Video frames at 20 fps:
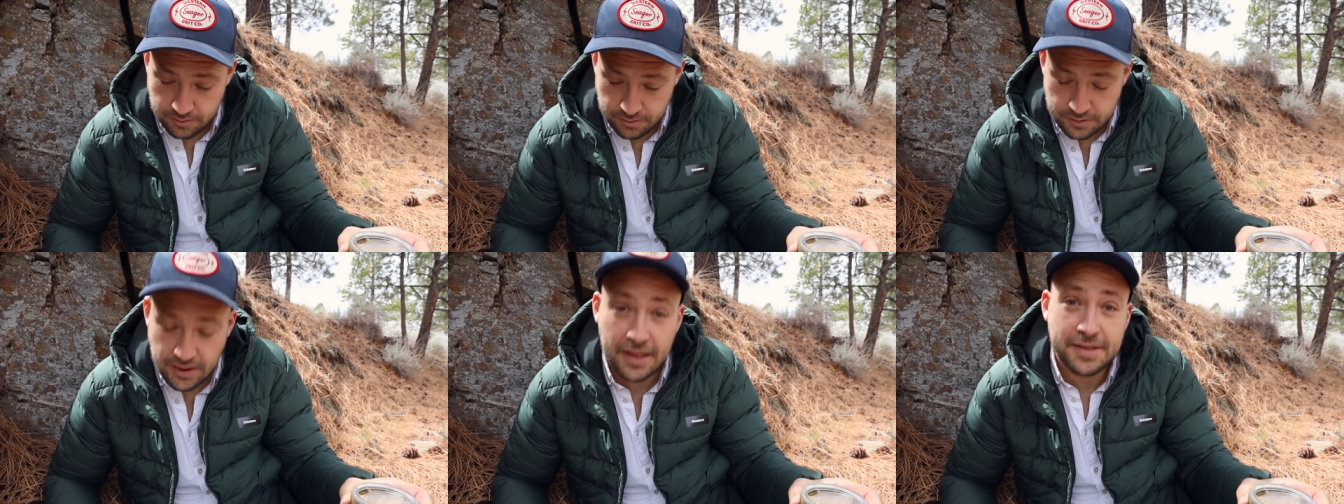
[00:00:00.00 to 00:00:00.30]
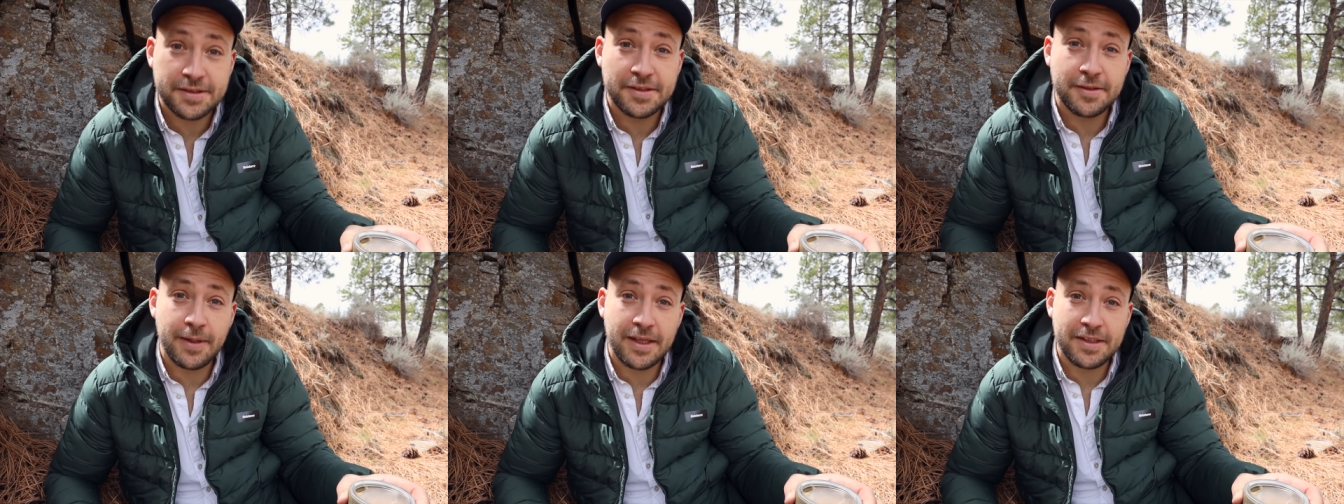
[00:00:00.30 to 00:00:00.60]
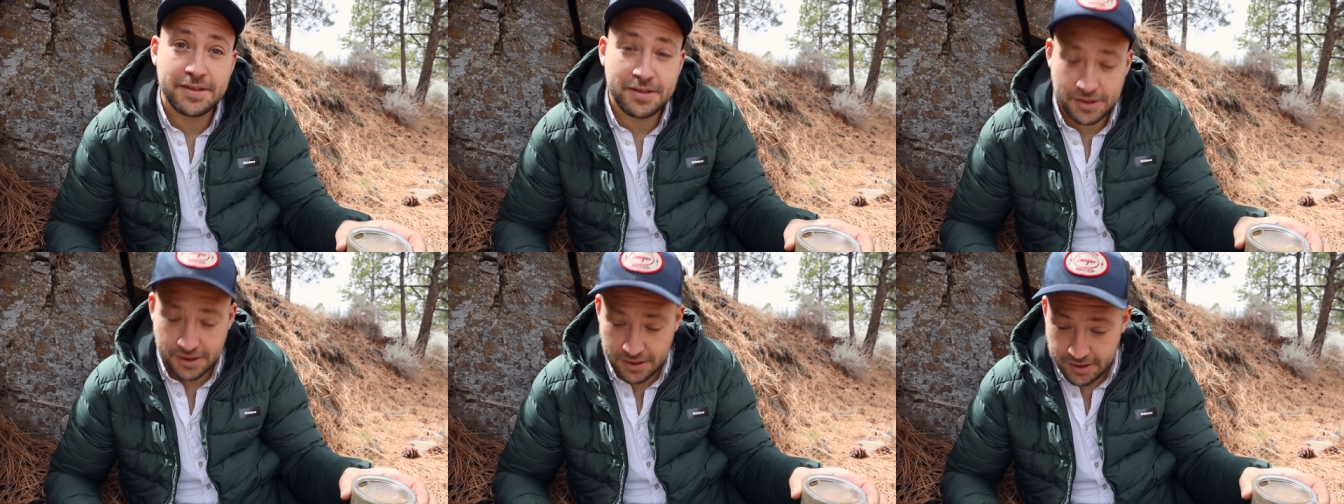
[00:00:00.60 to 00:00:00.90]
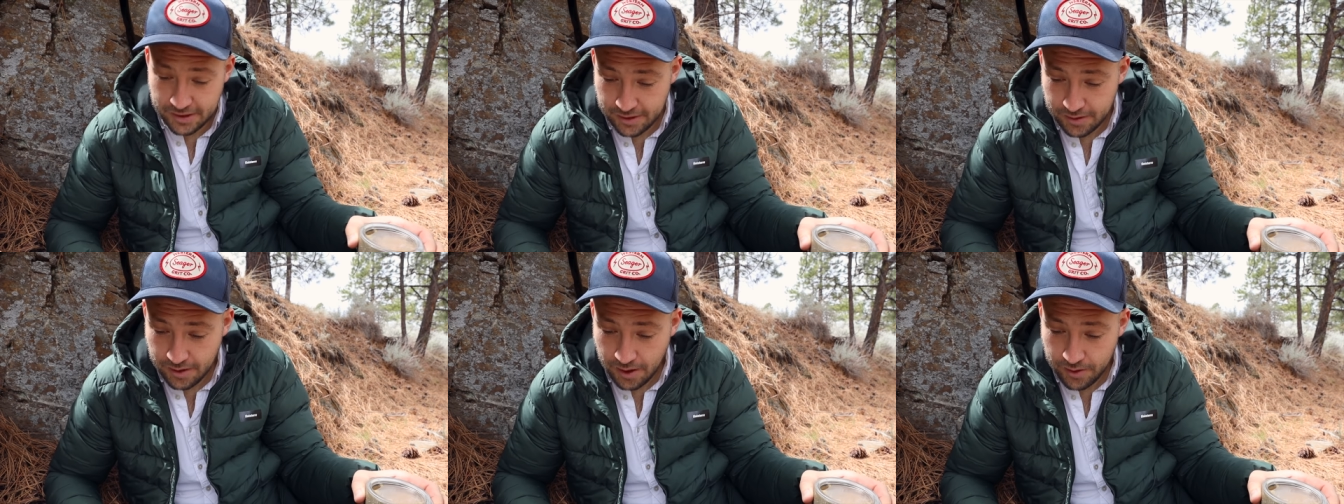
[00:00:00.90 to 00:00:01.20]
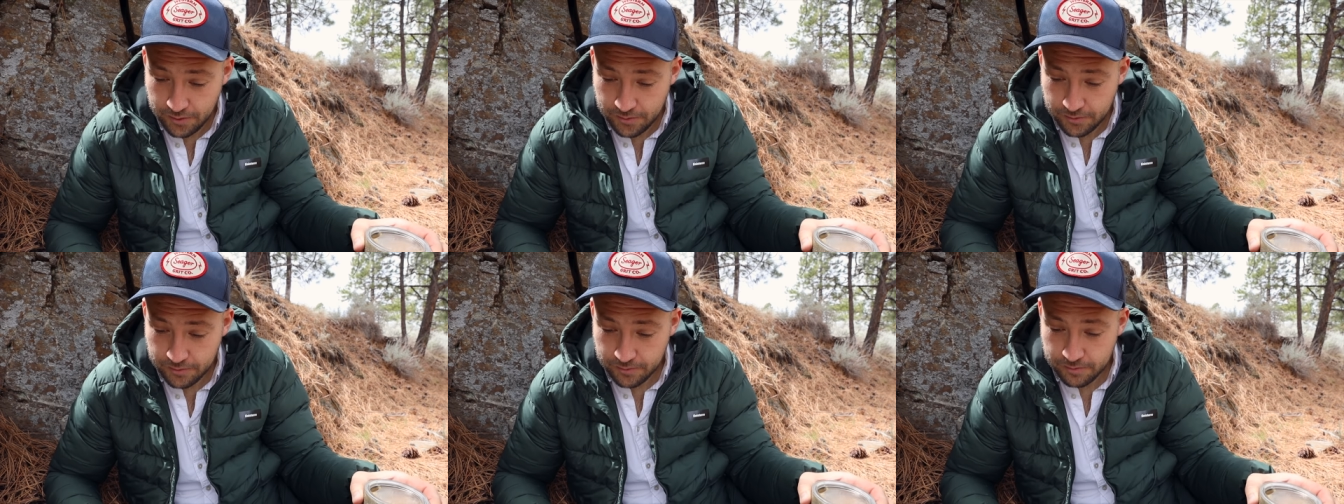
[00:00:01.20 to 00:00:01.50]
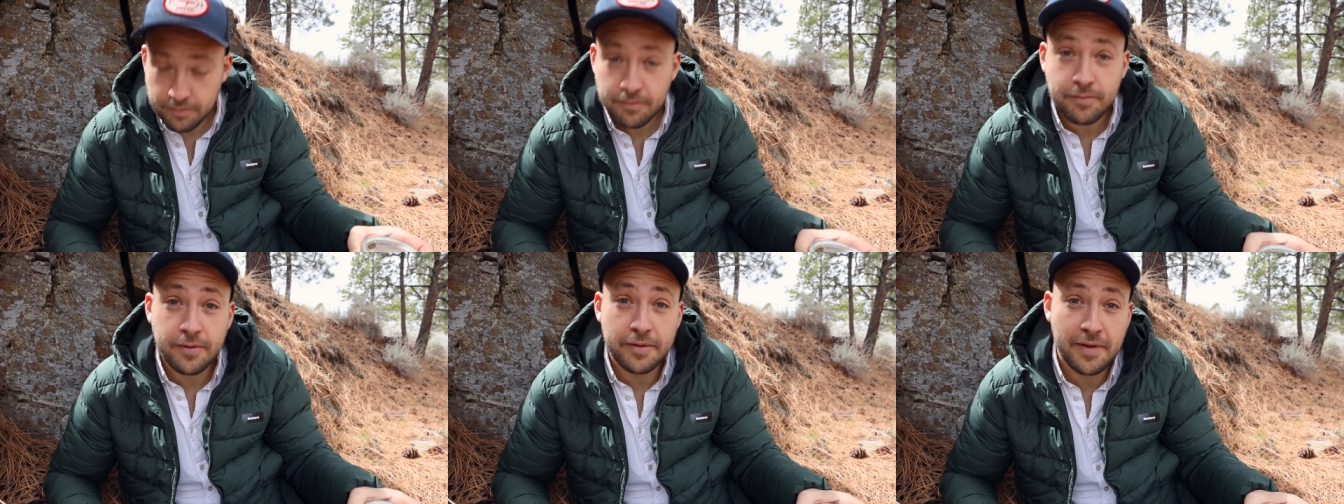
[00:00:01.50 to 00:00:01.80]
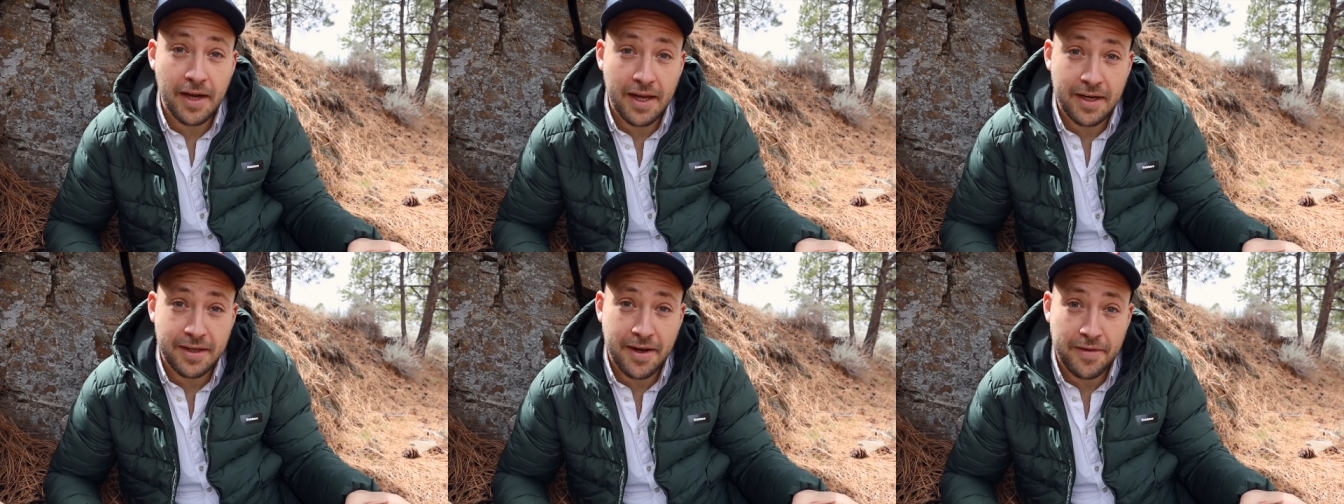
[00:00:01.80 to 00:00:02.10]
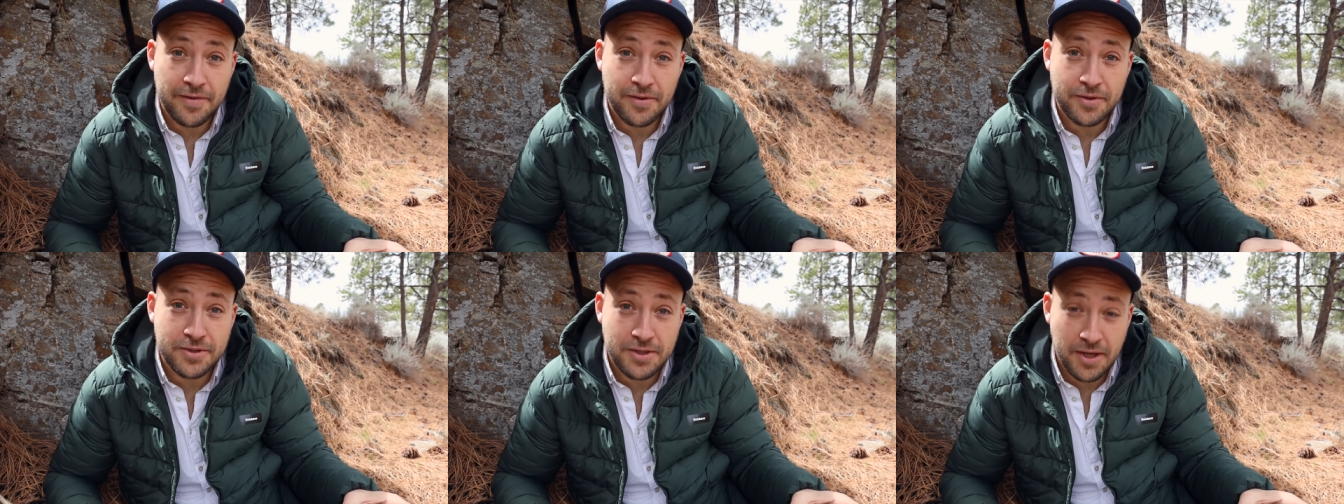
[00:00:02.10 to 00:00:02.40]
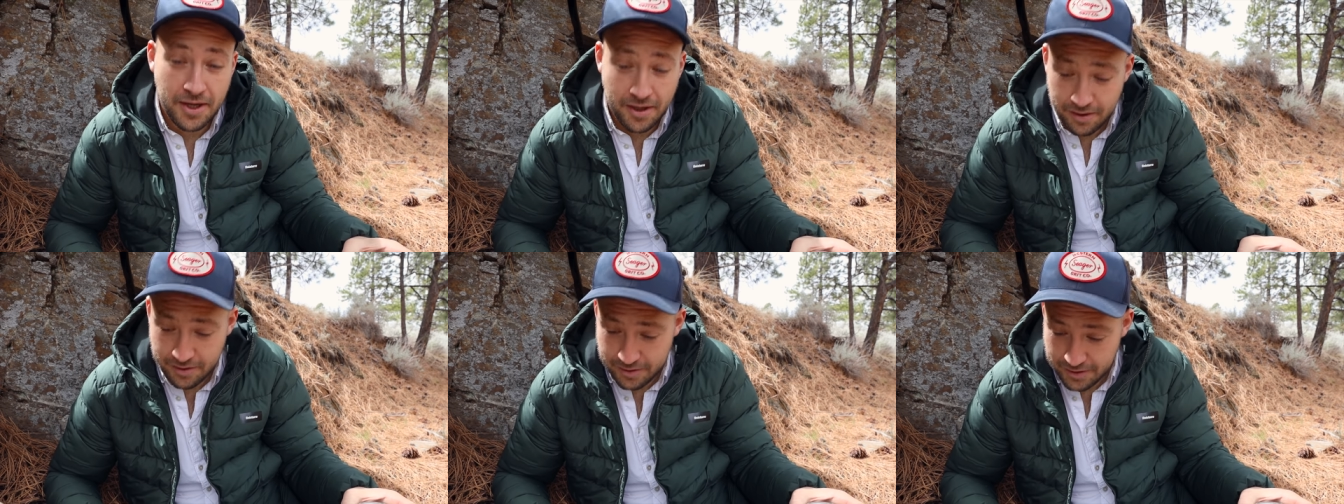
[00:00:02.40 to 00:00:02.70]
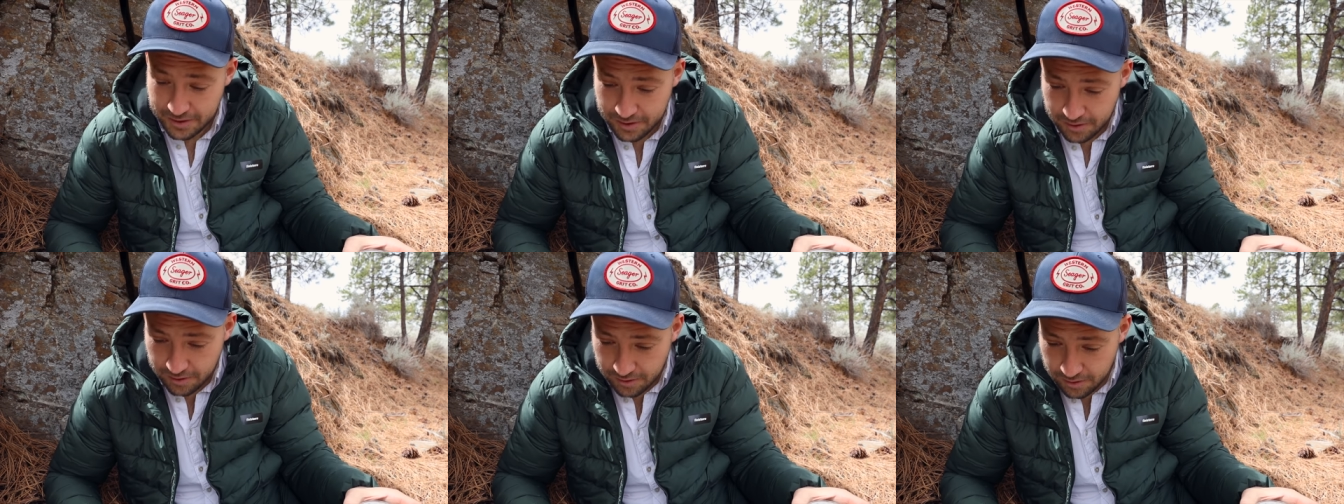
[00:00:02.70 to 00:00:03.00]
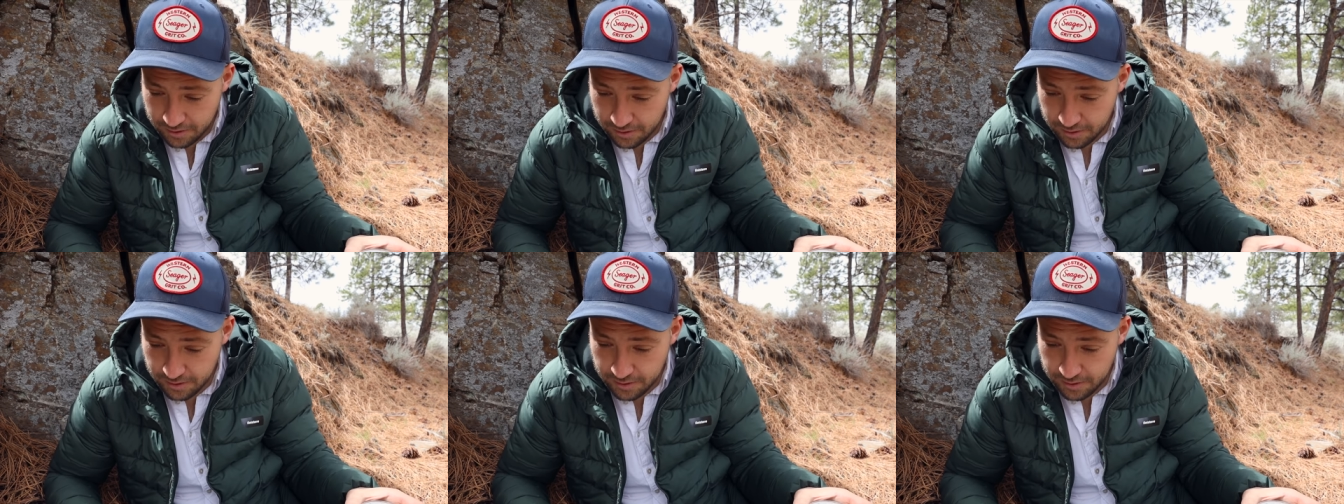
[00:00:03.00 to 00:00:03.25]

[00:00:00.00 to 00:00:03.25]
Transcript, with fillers: Next question, oh, we've got another Don here.